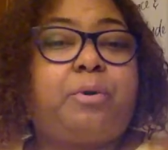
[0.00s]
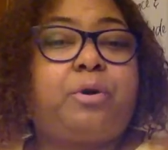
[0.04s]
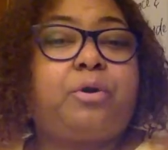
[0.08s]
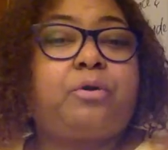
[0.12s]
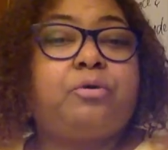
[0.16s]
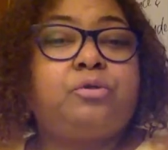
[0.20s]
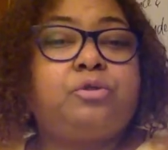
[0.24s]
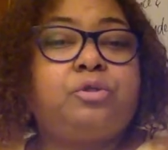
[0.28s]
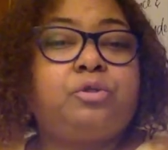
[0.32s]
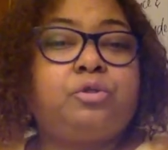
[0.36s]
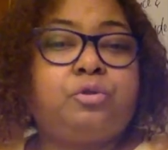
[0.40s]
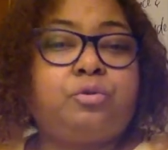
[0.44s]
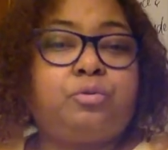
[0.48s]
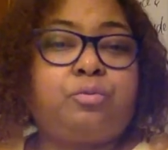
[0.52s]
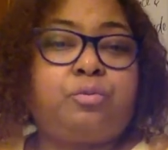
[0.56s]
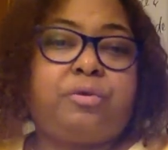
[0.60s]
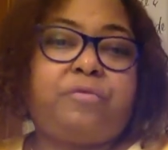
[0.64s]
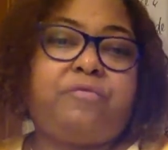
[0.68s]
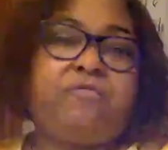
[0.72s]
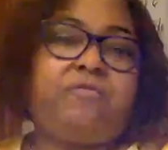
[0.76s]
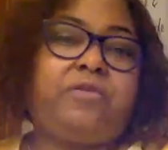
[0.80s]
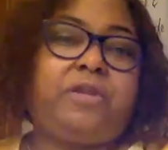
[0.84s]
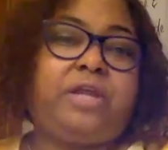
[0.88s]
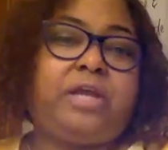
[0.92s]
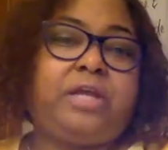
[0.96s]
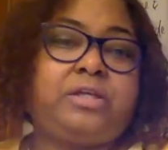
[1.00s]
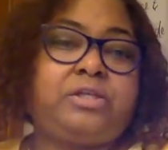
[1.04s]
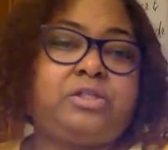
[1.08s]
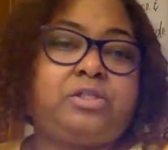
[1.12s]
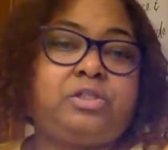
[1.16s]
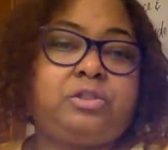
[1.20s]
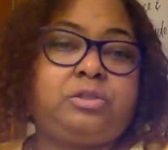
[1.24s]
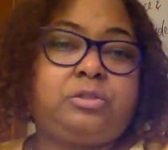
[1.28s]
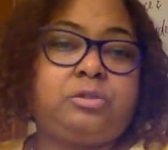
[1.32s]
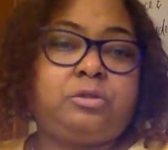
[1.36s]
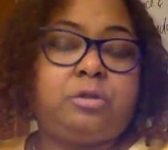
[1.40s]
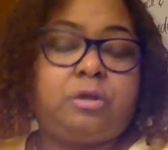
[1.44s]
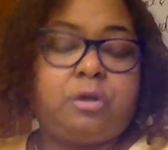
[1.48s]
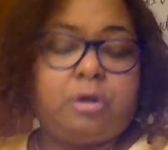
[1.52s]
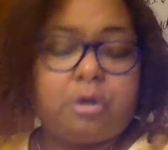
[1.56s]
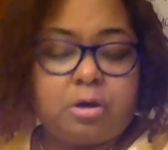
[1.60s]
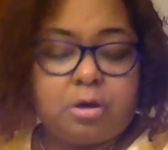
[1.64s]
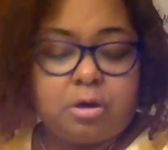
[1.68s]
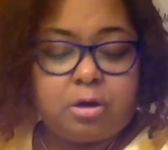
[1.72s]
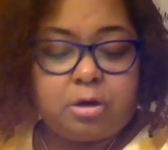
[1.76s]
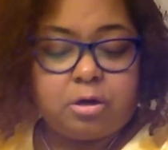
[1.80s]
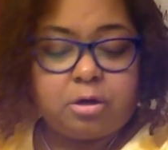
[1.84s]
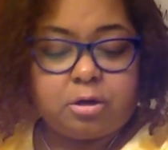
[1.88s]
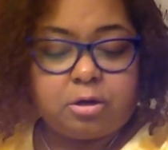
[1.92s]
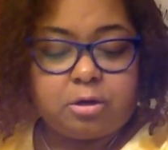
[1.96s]
personal reflection
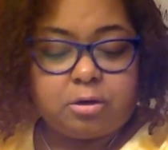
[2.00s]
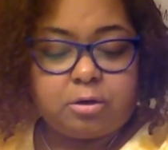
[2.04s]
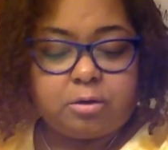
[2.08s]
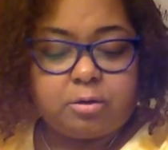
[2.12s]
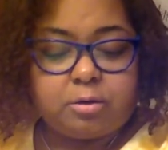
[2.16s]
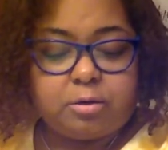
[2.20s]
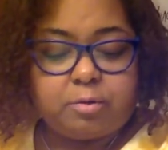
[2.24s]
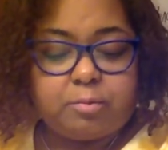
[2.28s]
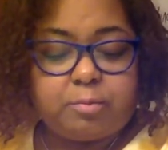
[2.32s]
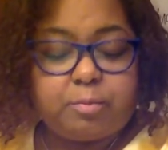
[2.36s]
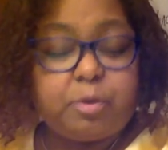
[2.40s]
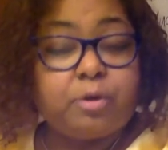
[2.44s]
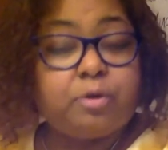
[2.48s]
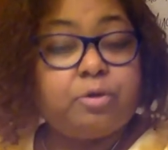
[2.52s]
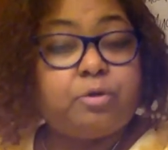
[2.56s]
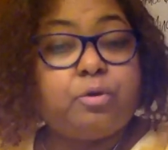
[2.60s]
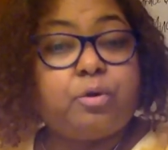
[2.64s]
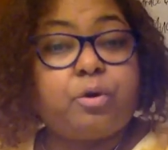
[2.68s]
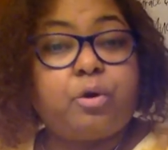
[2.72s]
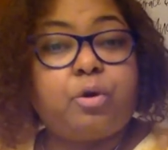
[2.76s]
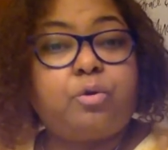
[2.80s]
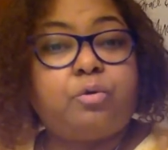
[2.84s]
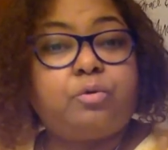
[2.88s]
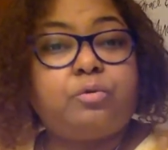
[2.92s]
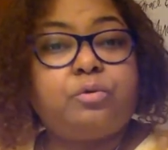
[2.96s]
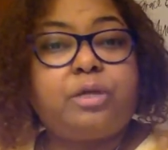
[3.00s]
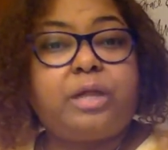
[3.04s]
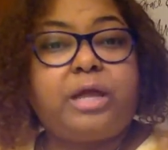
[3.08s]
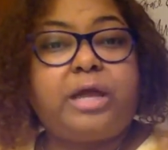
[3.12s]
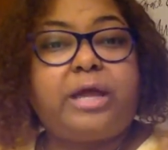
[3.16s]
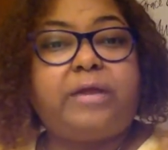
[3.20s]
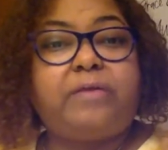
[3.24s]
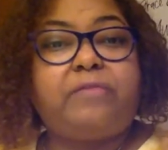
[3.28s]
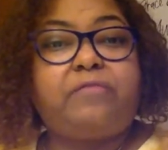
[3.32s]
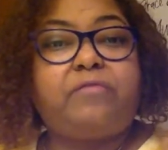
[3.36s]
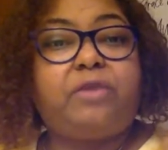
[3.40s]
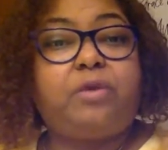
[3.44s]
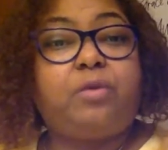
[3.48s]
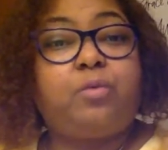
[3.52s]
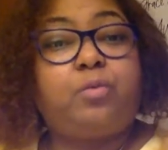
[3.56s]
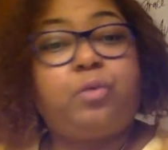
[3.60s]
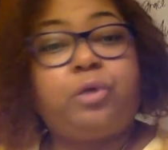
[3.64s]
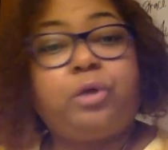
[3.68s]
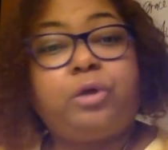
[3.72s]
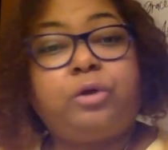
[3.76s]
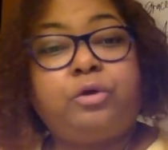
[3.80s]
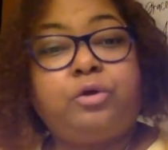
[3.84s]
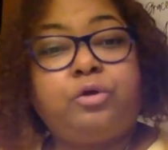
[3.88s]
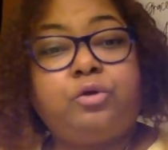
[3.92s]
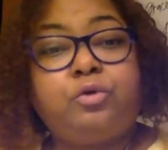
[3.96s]
upon your own life and
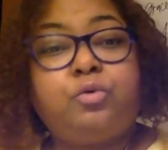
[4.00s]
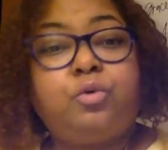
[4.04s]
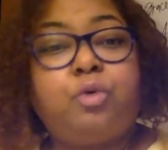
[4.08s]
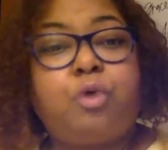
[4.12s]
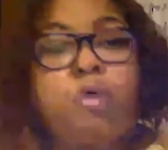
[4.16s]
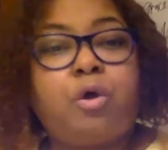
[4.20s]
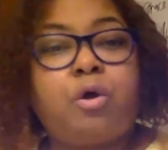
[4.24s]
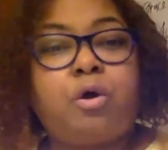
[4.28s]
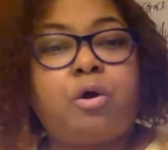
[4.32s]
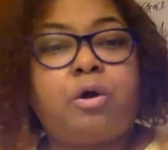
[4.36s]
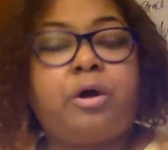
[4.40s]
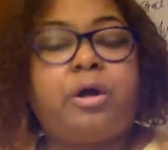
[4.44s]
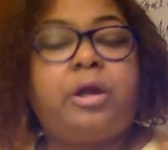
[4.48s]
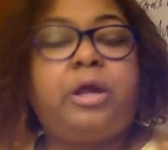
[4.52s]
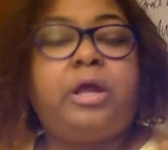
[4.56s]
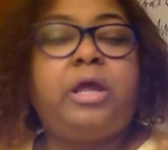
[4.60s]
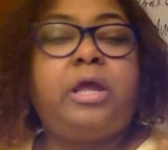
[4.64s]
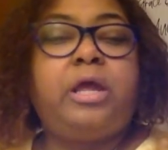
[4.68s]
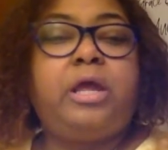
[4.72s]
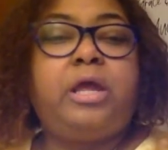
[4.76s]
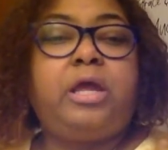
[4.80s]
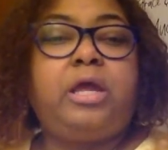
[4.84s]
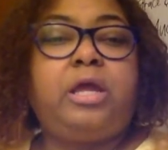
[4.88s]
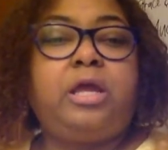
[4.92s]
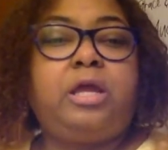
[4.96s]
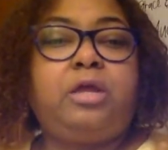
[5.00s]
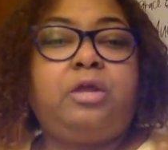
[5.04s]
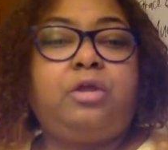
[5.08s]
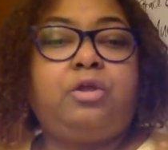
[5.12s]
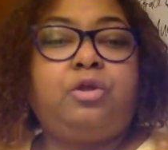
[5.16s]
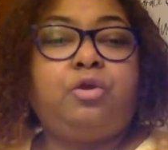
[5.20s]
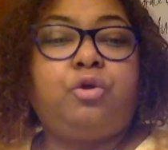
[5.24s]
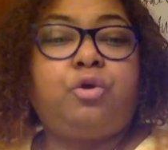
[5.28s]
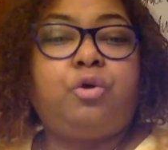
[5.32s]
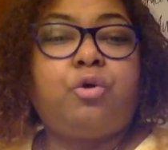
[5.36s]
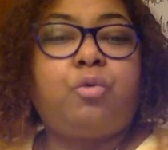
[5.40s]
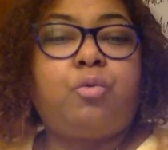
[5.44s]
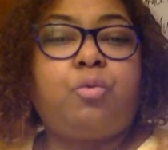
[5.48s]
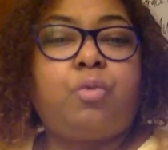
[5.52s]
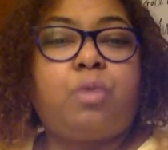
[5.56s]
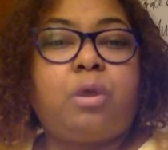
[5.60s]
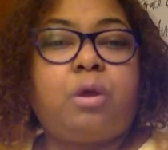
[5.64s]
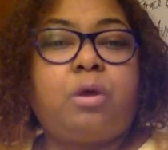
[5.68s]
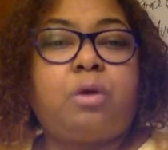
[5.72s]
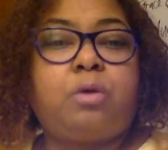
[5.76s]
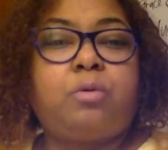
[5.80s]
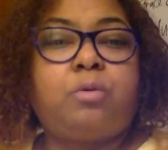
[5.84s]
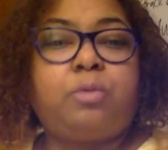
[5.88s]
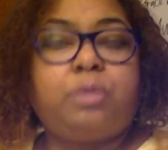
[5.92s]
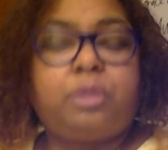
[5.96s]
where you are in your
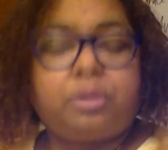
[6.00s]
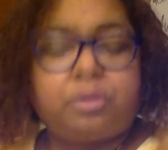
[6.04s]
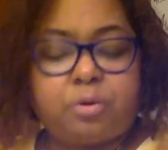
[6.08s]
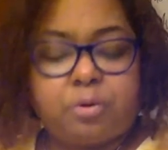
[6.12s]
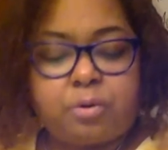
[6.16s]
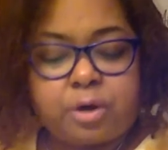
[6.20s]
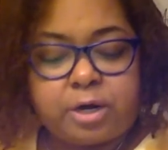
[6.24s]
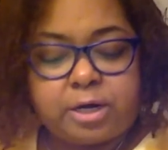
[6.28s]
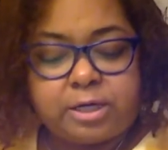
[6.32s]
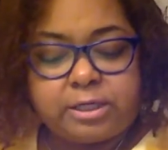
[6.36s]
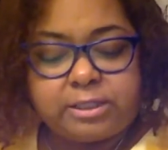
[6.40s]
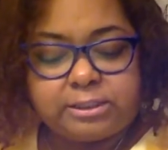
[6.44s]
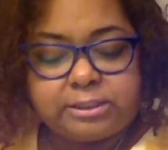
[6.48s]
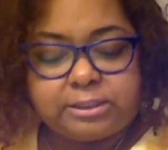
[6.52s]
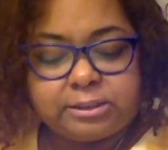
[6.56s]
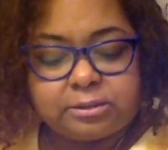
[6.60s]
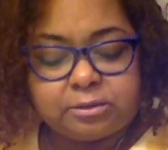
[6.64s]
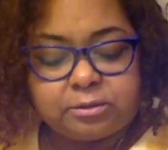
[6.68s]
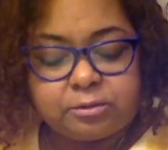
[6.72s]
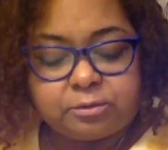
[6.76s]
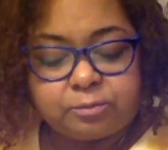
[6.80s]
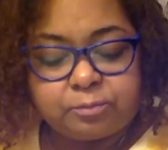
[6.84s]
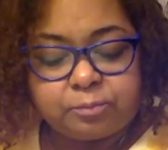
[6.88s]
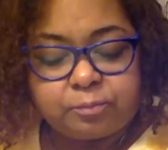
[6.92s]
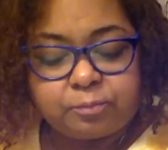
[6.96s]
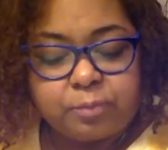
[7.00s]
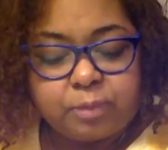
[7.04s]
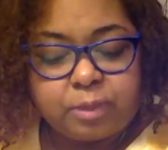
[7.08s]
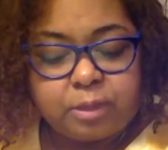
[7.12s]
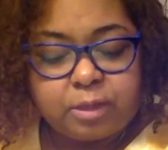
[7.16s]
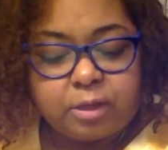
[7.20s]
walk with Christ. So